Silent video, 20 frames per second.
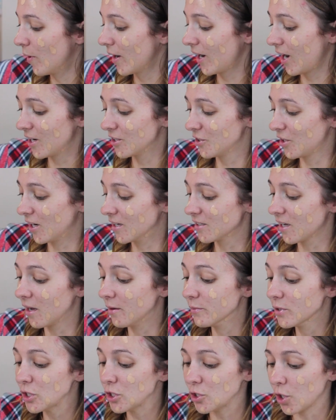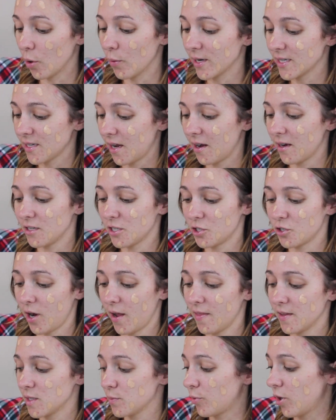Oh my gosh, you guys, I'm so excited to
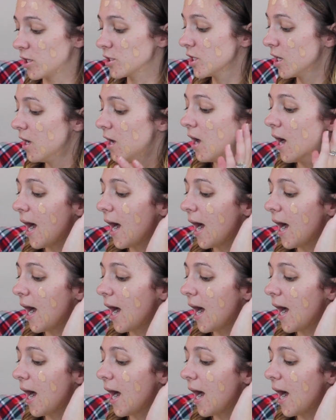try this brush.